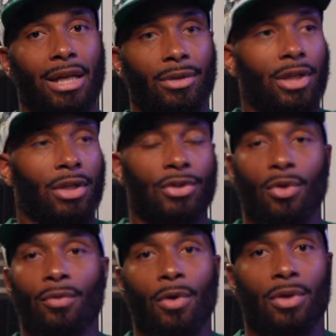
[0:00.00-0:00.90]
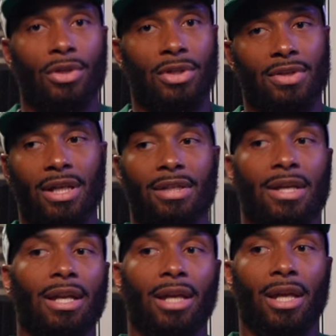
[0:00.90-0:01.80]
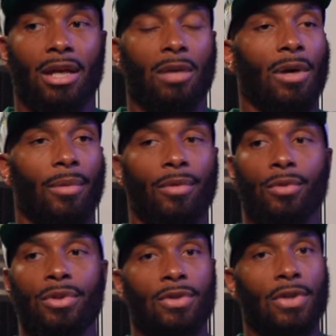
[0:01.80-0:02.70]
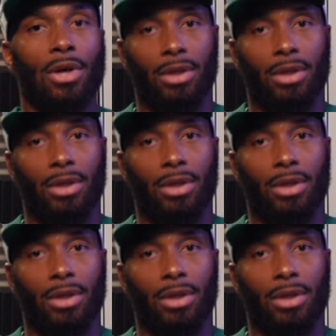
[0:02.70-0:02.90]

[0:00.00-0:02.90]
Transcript: You think Joe Rogan just says, "Hey, yeah, come up and we'll just talk."